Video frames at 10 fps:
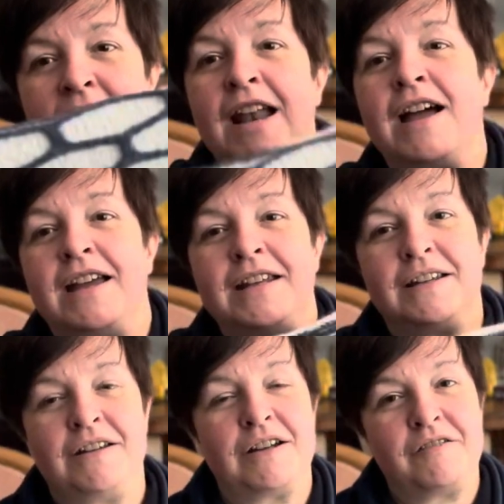light,
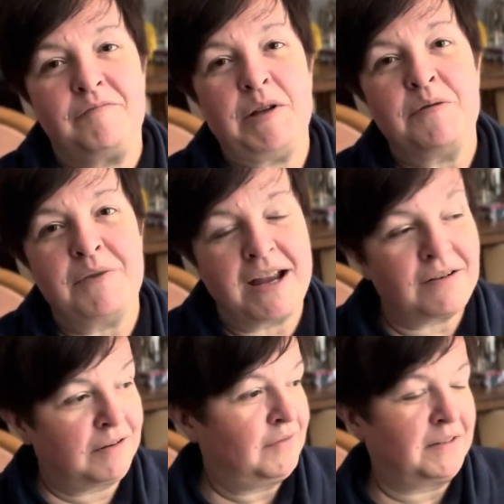and I've been
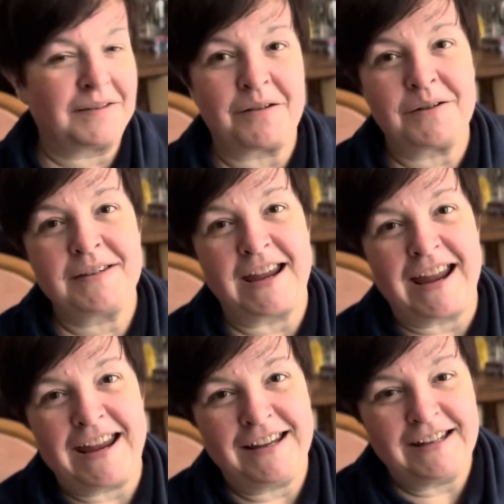wearing this all
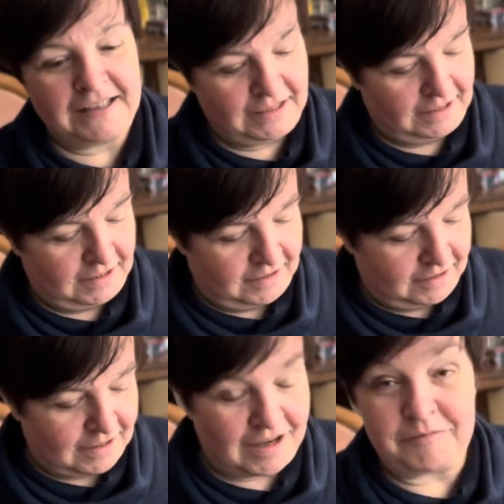day.
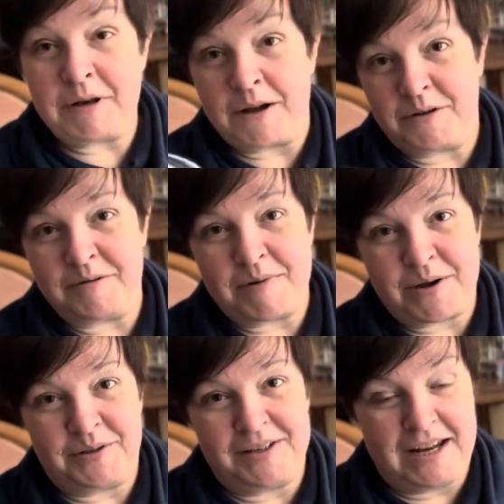I've been out and
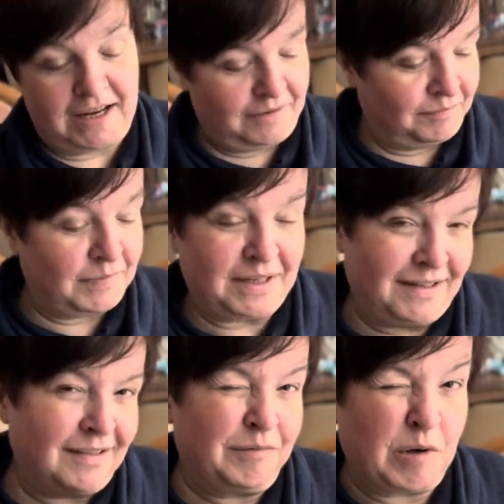about today, but
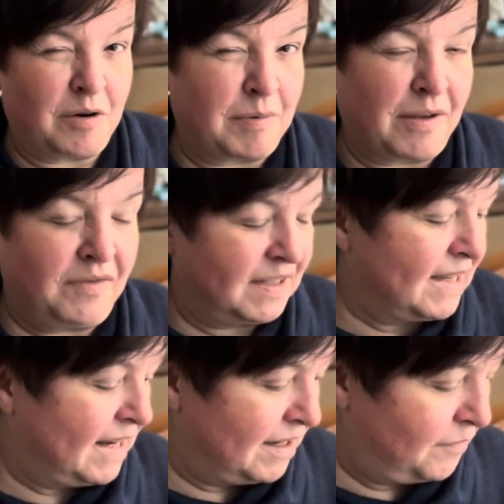more about this
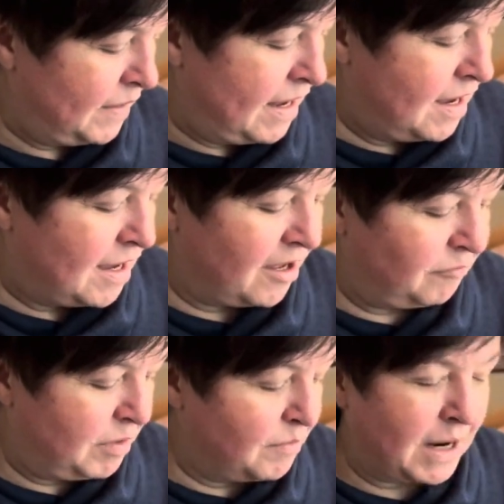later. I've
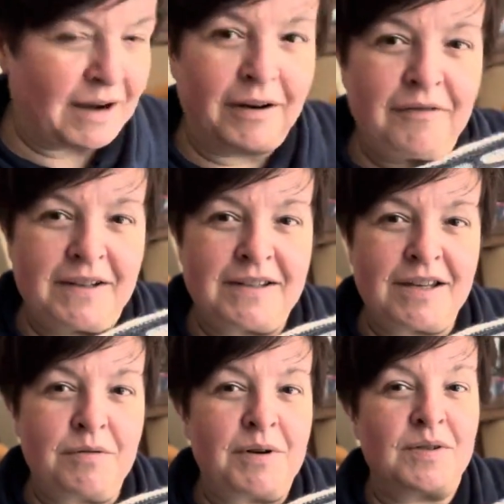been wearing this and
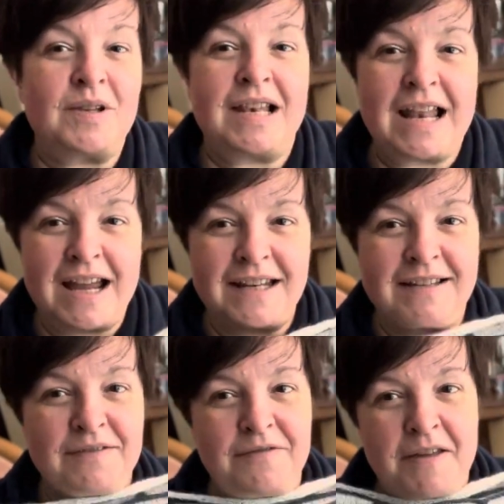it was light as
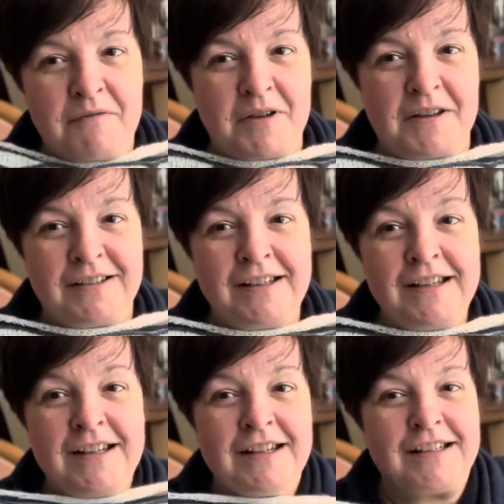a feather,
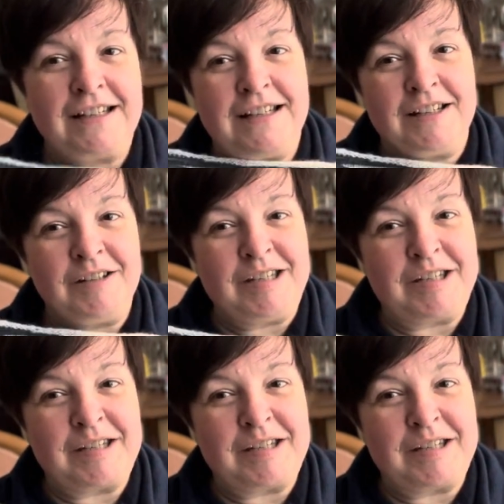and